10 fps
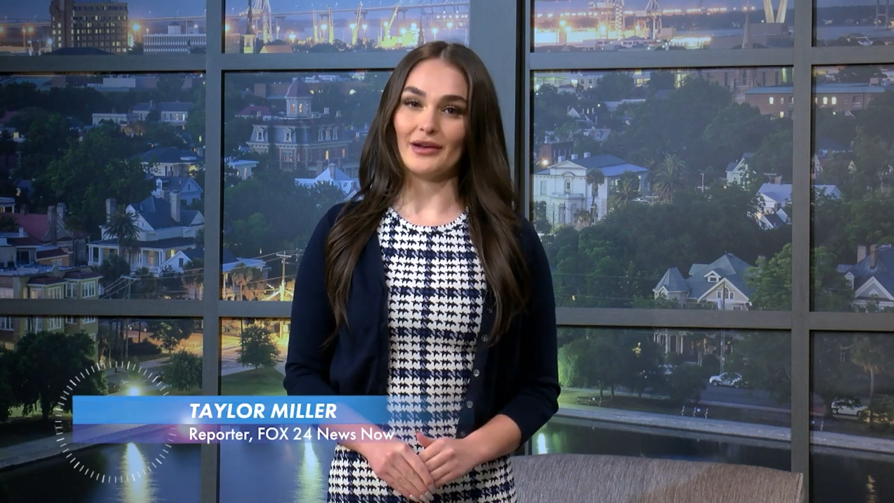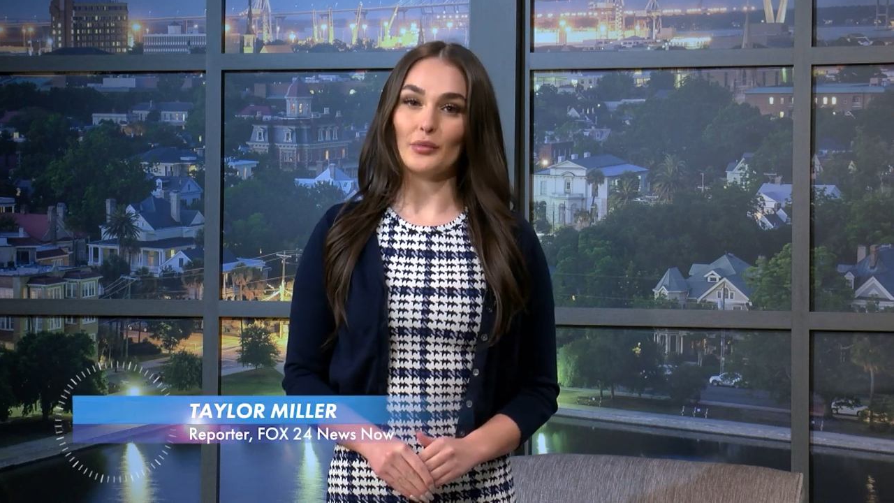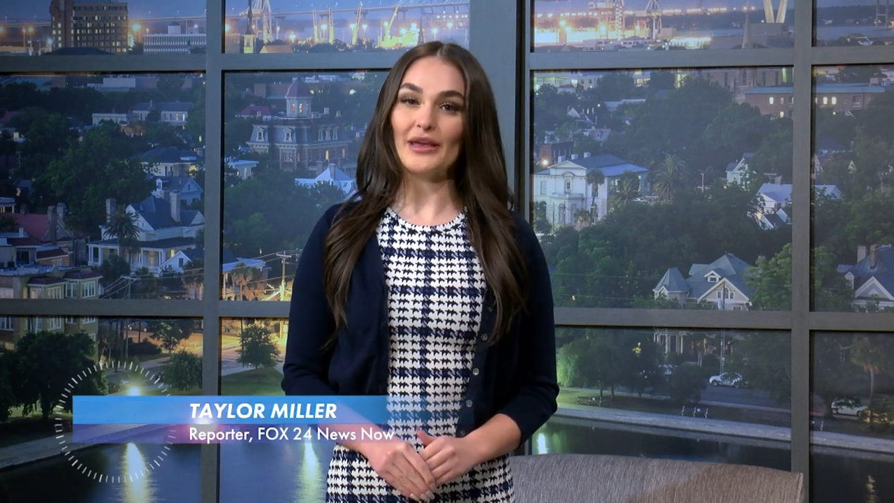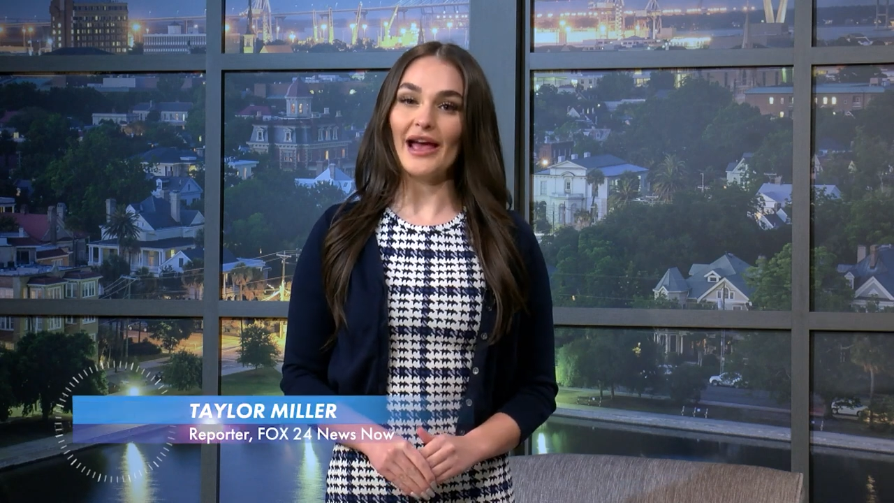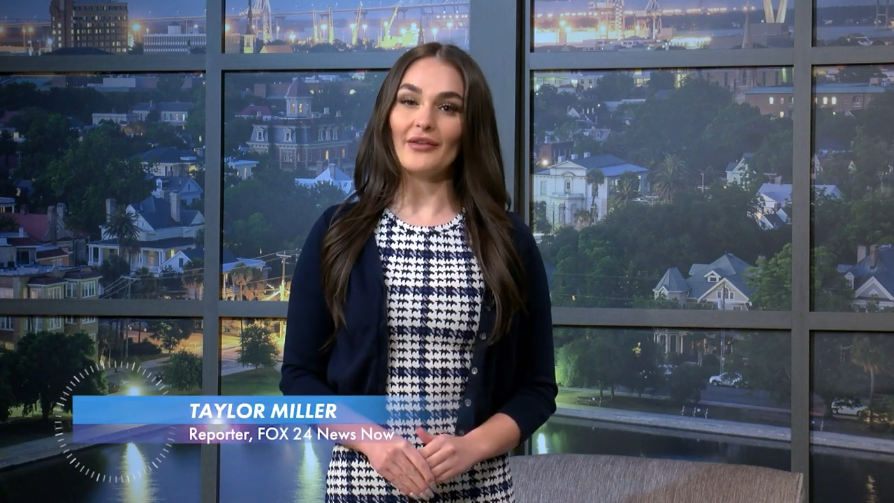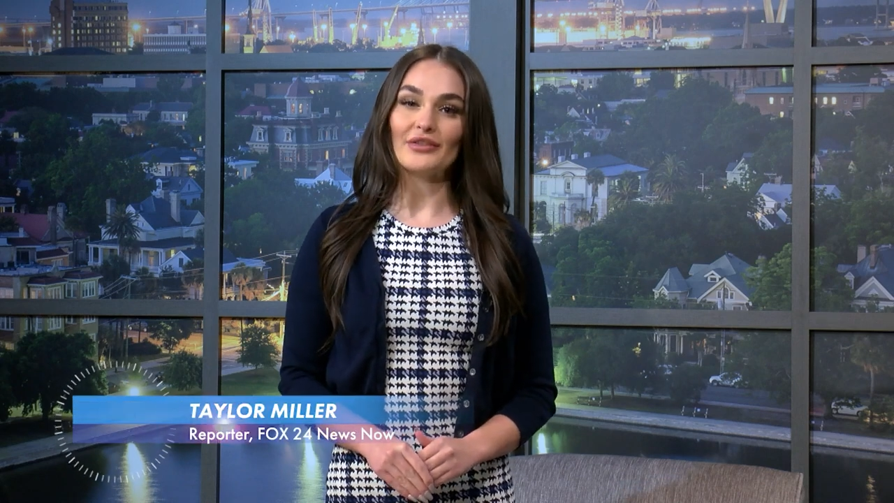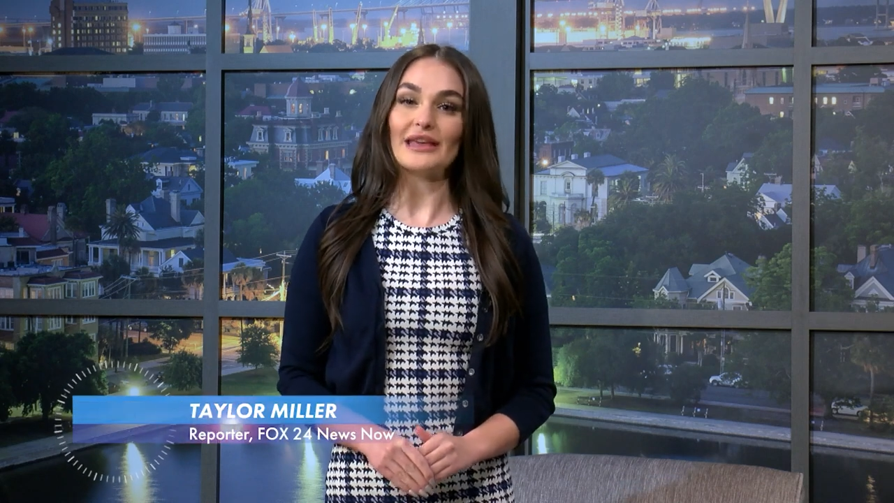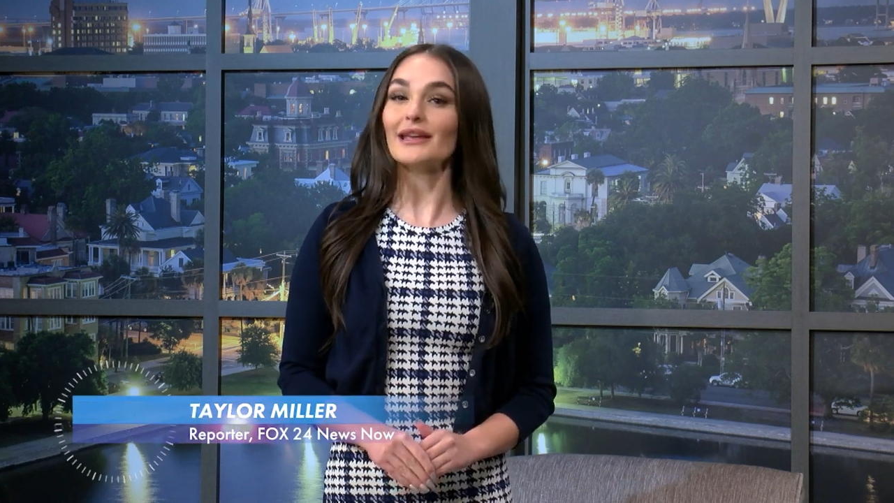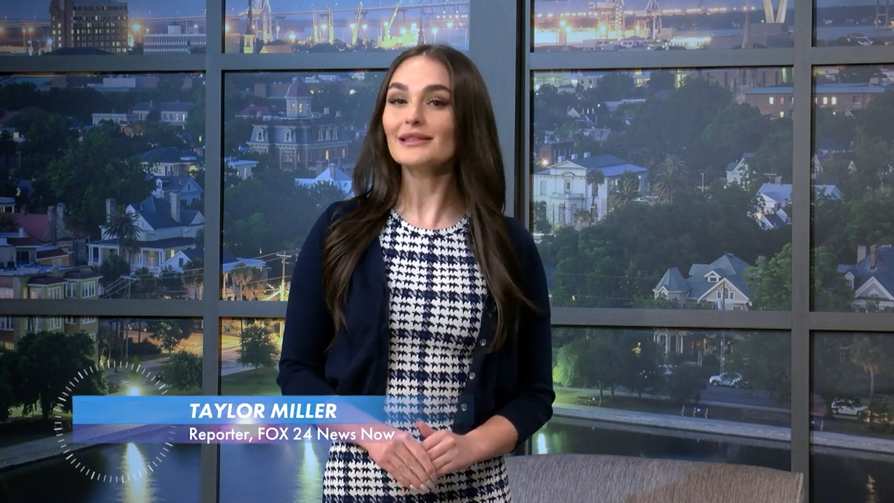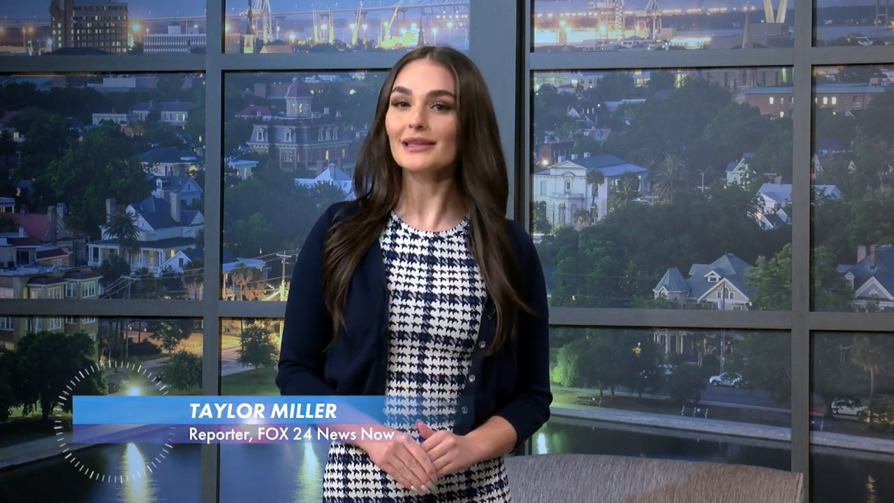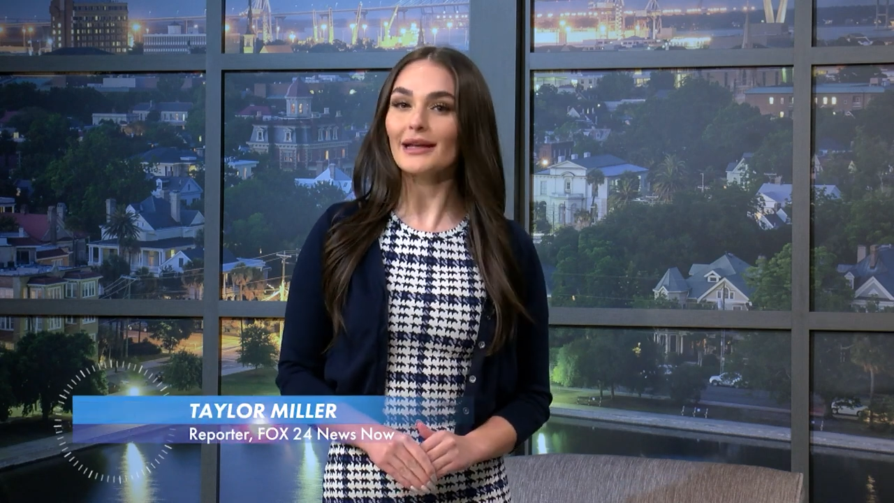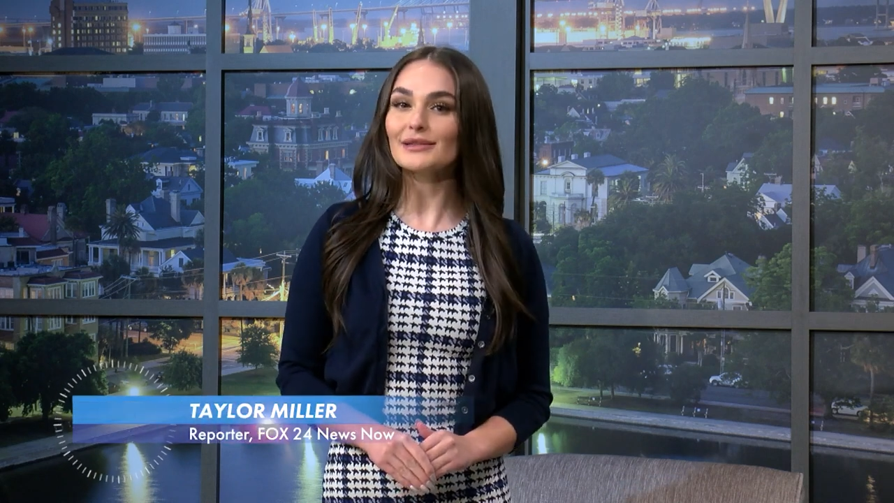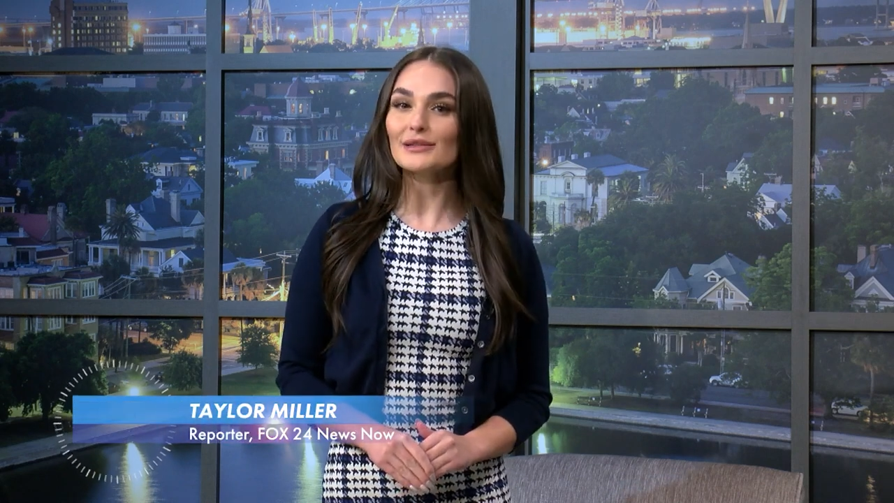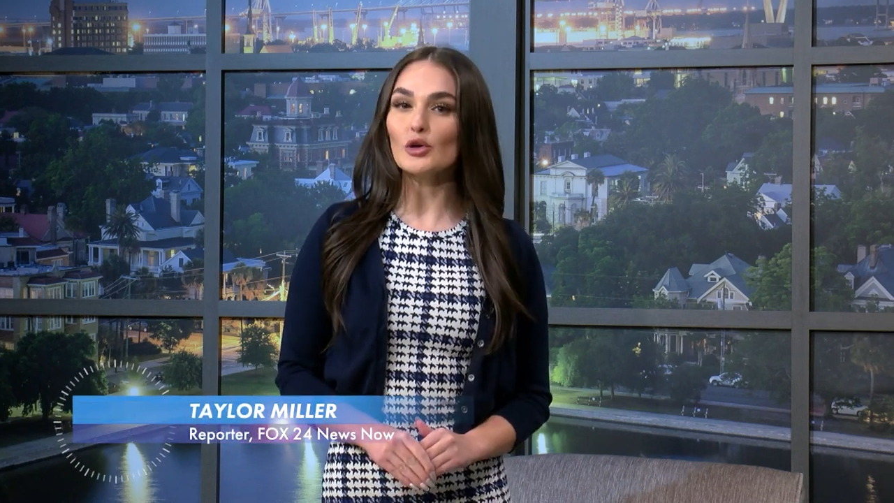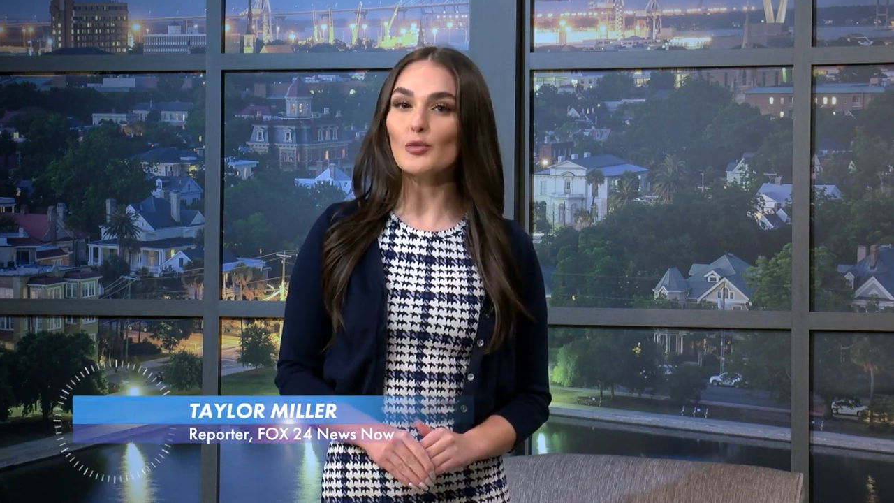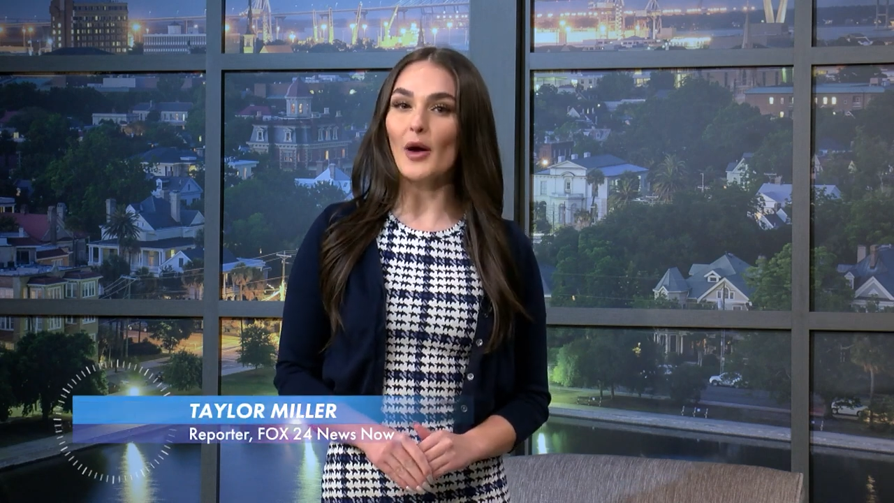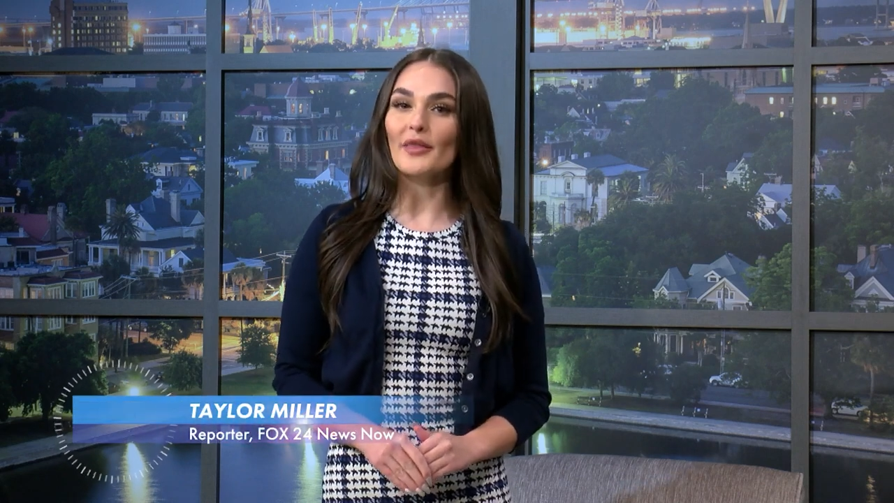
and we have the inside scoop